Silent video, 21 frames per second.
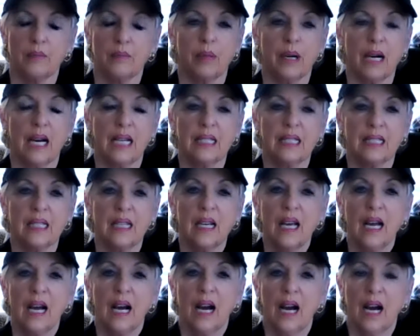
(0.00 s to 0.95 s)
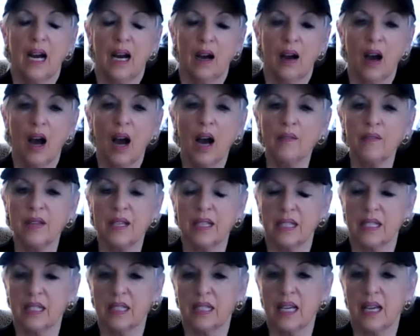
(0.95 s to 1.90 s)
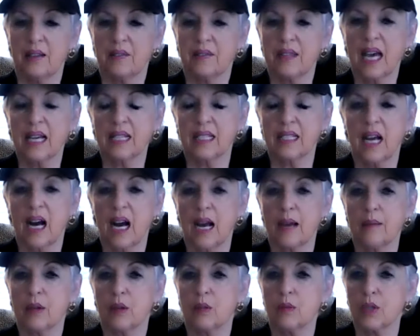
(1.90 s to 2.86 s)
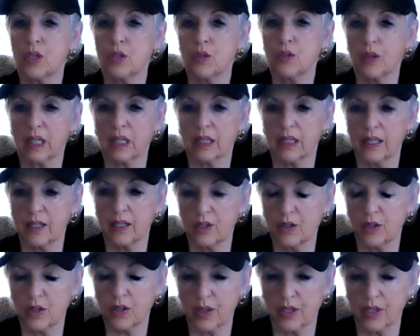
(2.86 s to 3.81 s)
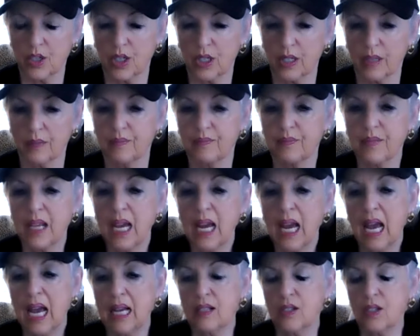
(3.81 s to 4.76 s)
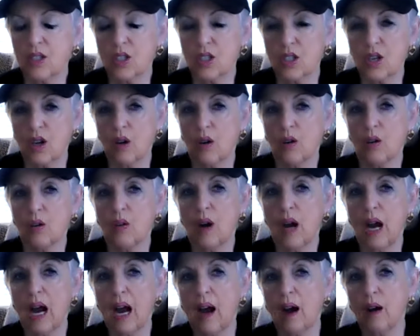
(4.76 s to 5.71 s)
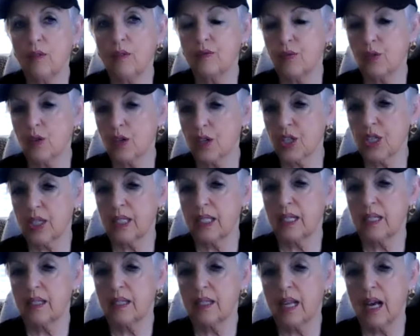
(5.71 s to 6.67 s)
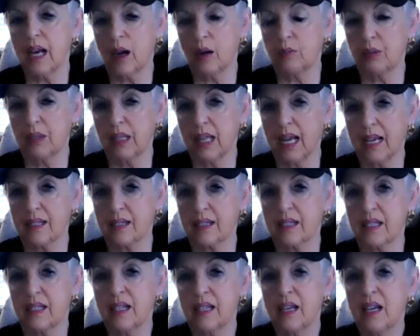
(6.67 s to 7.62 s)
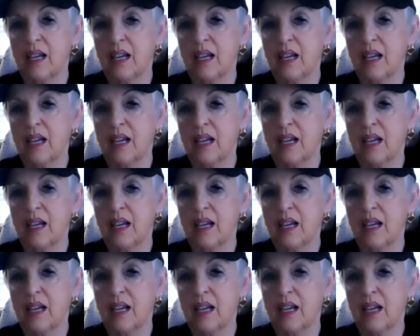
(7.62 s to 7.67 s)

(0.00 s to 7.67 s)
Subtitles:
But obviously, at that time, it was strictly nutrition. And so, how fortunate and how blessed.